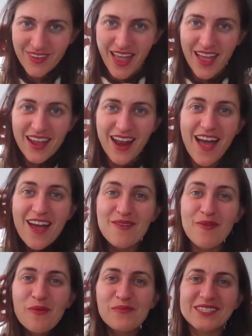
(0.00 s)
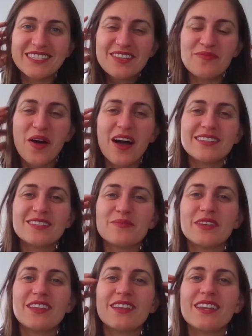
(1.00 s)
And I am open to the
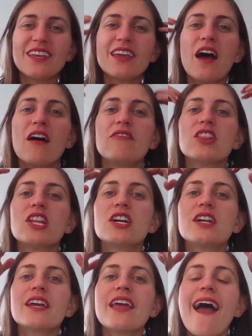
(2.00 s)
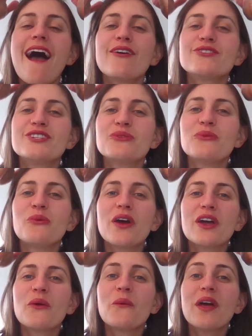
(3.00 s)
possibility of learning how to
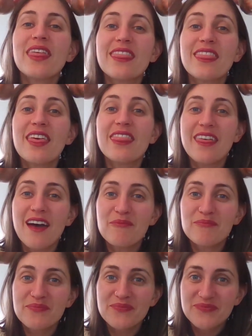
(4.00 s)
work with them.